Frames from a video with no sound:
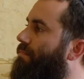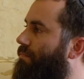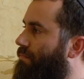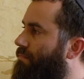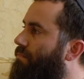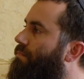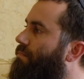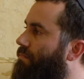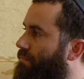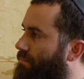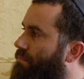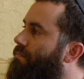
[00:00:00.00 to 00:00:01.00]
giving
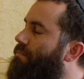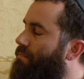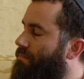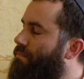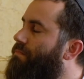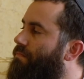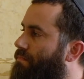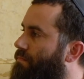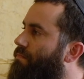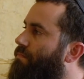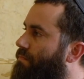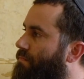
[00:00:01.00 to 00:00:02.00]
back to the community,
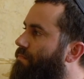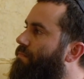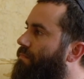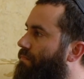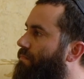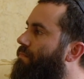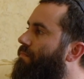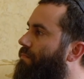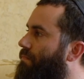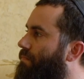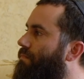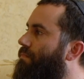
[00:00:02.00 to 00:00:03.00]

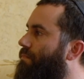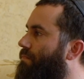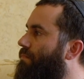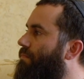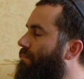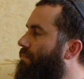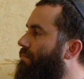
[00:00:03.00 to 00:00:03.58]
doing good for